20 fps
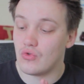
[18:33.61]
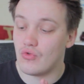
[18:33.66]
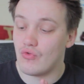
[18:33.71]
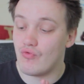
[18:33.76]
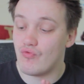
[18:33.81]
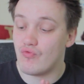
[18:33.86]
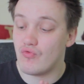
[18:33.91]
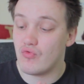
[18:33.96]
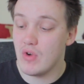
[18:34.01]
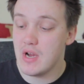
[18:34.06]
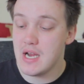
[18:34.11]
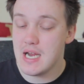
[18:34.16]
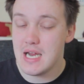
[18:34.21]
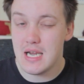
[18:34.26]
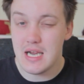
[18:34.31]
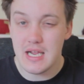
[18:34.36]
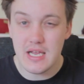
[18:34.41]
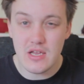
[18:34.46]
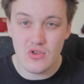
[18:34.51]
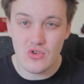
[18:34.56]

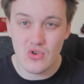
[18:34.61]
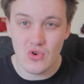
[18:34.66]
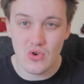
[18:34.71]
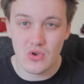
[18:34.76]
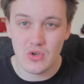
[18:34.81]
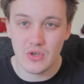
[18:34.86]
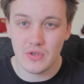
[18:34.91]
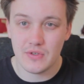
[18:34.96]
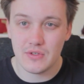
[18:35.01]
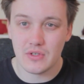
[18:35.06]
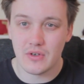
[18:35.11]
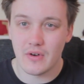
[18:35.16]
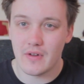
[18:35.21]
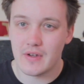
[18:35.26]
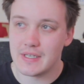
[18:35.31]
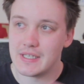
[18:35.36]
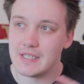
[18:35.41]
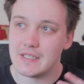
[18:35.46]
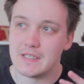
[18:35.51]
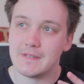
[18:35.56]
really good,
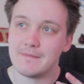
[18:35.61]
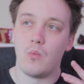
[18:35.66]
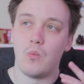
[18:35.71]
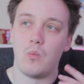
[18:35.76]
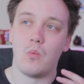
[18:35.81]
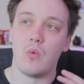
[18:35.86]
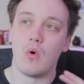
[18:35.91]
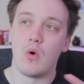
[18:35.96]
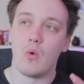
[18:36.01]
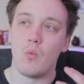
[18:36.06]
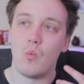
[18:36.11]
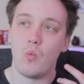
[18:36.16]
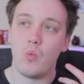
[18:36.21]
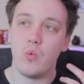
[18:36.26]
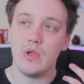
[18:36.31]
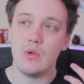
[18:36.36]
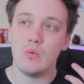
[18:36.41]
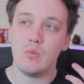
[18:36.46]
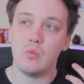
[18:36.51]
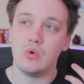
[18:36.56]
like what
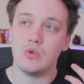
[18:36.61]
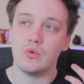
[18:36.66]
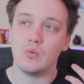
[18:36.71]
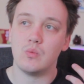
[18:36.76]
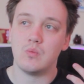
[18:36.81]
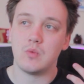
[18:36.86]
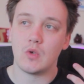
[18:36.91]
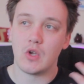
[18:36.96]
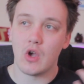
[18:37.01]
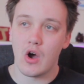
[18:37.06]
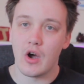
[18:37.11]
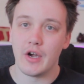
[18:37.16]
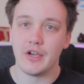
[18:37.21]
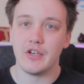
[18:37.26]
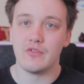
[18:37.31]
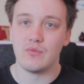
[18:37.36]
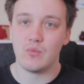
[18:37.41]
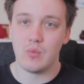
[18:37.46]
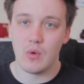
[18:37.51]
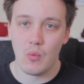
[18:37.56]
we would
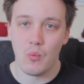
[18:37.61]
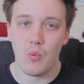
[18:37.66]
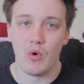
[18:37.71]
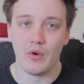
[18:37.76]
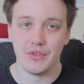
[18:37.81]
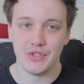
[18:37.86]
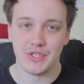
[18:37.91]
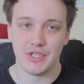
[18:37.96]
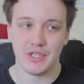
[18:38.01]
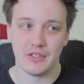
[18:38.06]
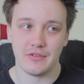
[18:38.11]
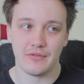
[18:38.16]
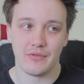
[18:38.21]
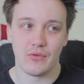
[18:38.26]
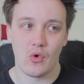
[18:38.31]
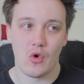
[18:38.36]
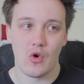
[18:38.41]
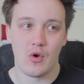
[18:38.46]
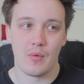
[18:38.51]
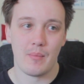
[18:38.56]
kind of were wanting
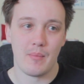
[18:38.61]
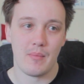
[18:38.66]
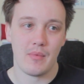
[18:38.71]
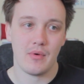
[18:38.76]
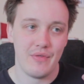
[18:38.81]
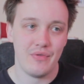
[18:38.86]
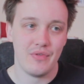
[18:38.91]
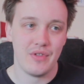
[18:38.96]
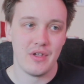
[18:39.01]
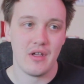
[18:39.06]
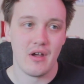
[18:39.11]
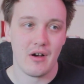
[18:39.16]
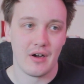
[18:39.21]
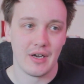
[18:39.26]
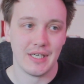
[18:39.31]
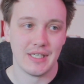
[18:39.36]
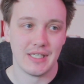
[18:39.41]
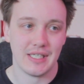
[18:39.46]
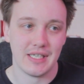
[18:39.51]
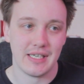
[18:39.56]
from in the
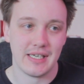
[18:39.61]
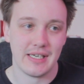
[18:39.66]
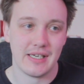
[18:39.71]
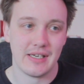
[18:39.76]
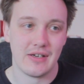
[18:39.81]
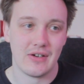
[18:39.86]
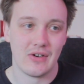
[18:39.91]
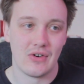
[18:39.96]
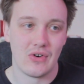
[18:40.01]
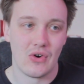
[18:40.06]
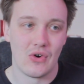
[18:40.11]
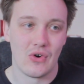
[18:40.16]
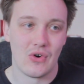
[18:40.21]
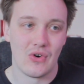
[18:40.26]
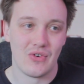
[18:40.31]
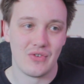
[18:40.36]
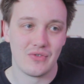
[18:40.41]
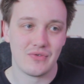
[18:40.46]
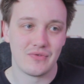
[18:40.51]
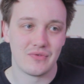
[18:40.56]
idea
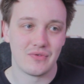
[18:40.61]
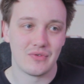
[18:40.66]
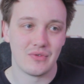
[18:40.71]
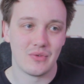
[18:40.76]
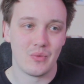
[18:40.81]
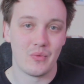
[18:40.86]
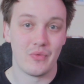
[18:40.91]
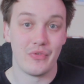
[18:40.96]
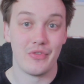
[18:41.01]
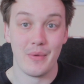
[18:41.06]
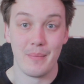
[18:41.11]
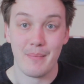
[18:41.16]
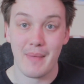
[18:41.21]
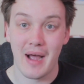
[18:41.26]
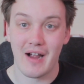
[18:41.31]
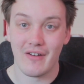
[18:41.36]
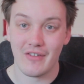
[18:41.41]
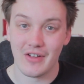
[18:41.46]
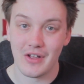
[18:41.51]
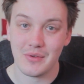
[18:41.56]
of the
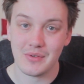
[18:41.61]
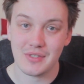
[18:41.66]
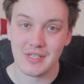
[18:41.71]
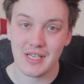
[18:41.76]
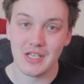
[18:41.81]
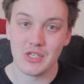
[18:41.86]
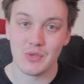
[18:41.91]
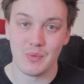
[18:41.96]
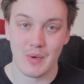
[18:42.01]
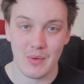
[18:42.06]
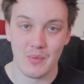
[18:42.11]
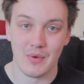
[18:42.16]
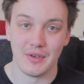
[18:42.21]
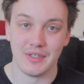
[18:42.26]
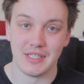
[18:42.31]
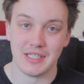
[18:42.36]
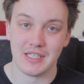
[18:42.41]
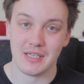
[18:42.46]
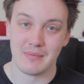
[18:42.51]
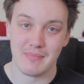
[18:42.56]
Mario sets. We
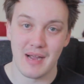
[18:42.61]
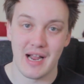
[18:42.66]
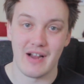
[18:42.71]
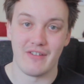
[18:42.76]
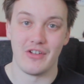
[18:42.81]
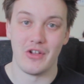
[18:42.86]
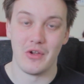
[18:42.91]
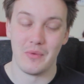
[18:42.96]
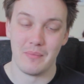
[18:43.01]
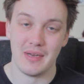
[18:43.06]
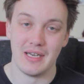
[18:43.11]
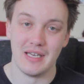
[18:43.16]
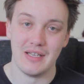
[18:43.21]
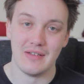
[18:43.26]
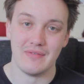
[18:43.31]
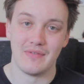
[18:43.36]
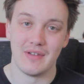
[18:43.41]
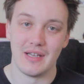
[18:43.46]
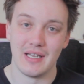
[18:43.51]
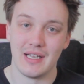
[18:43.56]
wanted a Mario
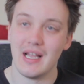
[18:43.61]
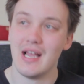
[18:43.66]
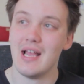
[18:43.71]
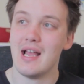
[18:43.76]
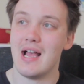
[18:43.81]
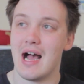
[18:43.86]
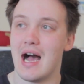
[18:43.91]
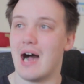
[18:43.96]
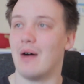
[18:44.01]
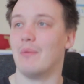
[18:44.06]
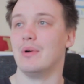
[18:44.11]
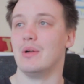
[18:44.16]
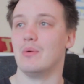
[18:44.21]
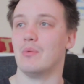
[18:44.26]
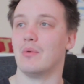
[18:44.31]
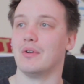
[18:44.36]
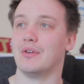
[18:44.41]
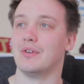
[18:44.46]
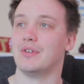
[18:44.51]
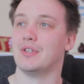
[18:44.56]
minifig and we
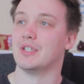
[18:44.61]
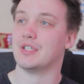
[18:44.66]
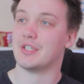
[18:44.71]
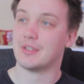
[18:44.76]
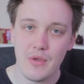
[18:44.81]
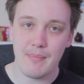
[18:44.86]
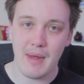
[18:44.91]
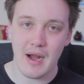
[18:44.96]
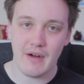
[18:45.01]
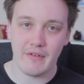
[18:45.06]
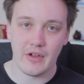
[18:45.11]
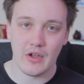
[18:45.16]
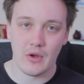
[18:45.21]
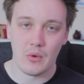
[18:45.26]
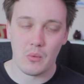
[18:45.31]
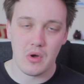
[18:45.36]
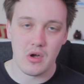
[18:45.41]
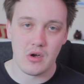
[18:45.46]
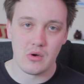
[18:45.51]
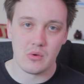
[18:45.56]
wanted the
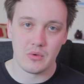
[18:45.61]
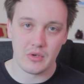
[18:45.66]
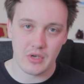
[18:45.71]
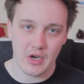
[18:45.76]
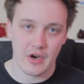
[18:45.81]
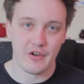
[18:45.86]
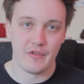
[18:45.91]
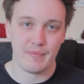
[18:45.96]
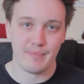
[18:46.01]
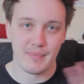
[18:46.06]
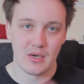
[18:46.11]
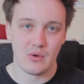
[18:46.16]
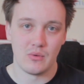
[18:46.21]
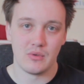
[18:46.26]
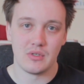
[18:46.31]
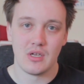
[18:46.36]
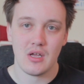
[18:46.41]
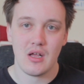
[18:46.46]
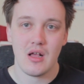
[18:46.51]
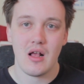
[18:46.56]
Mario world kind of
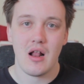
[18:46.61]
built